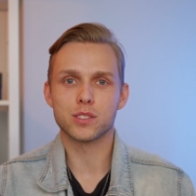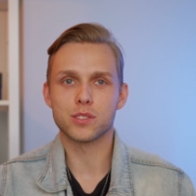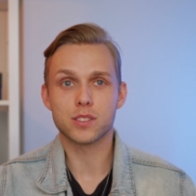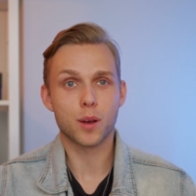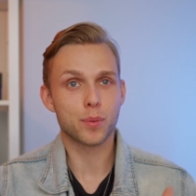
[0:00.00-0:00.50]

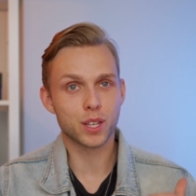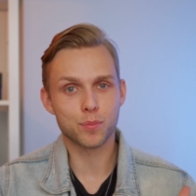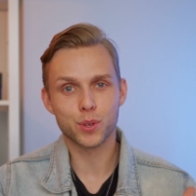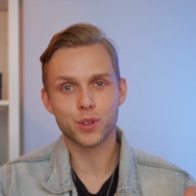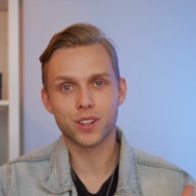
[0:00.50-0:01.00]
So let's hop on the
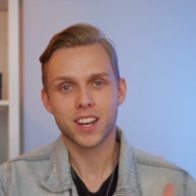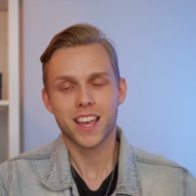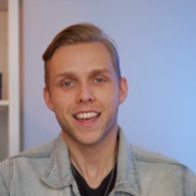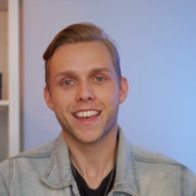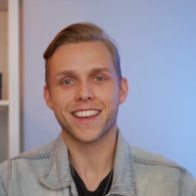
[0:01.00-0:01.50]
computer
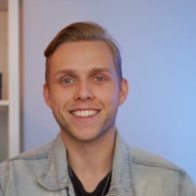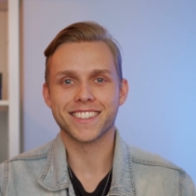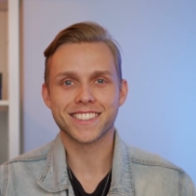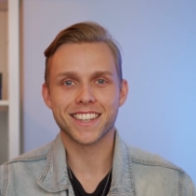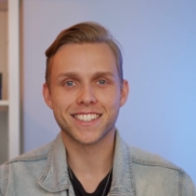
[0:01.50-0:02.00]
and
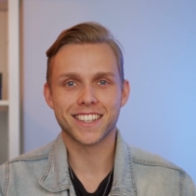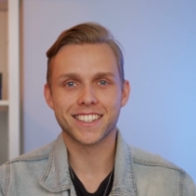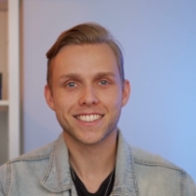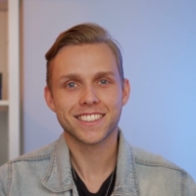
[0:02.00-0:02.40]
let's get it done.